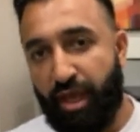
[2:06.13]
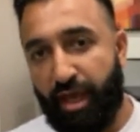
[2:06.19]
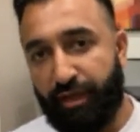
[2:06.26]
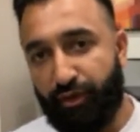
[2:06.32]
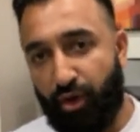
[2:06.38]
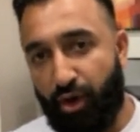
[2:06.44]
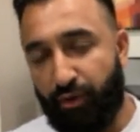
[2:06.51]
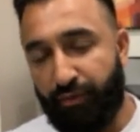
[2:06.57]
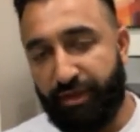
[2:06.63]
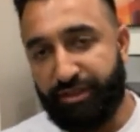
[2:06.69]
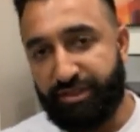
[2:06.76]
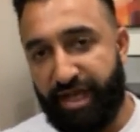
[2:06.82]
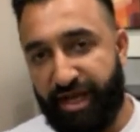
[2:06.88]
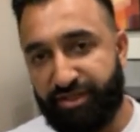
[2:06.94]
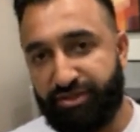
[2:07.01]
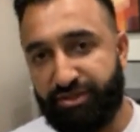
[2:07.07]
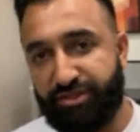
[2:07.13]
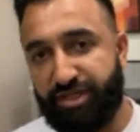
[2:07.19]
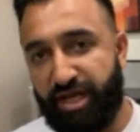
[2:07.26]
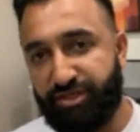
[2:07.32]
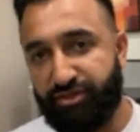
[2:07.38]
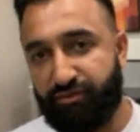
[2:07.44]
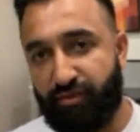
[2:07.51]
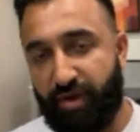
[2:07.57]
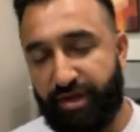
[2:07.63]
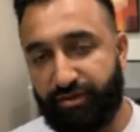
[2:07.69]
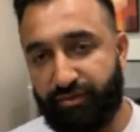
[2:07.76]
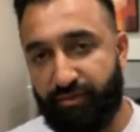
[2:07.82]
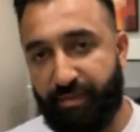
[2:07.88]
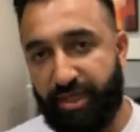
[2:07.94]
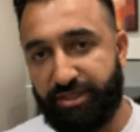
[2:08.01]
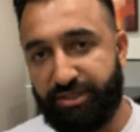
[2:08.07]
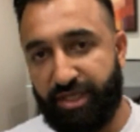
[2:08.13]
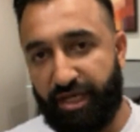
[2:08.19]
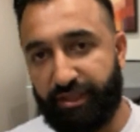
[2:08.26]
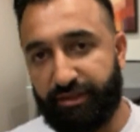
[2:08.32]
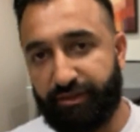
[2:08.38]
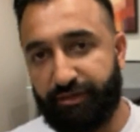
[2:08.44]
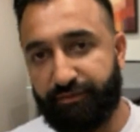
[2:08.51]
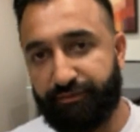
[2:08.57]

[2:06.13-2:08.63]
and always exercise your right to remain silent.